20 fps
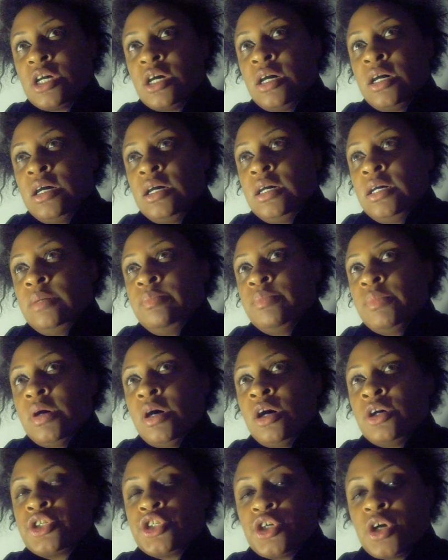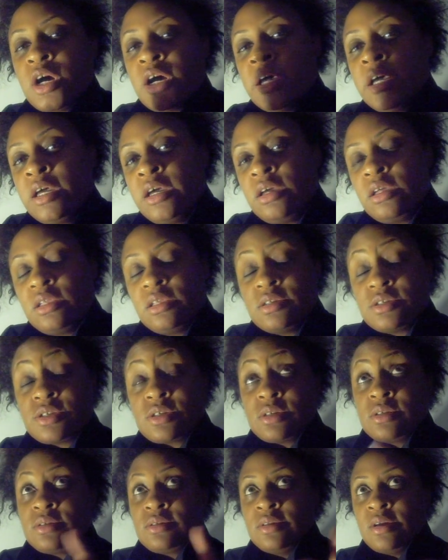Um, I'll try,
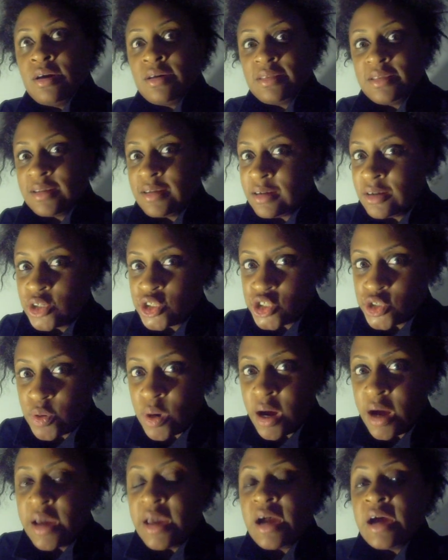not that I'll try,